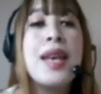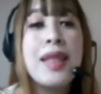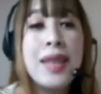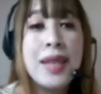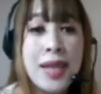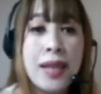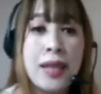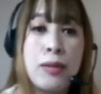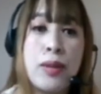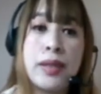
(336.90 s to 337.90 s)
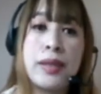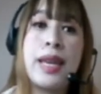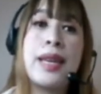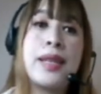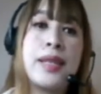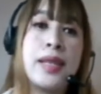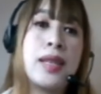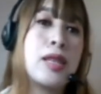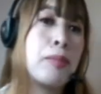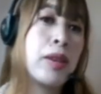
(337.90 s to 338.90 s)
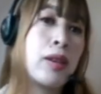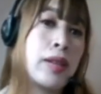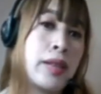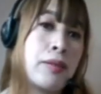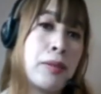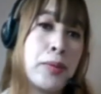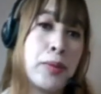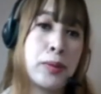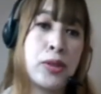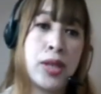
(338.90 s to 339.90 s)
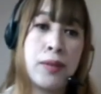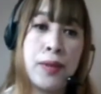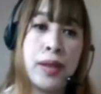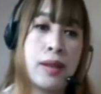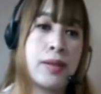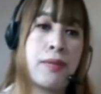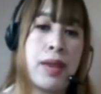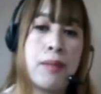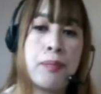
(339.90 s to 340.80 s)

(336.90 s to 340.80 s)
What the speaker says: The second one is the speculative approach in philosophy.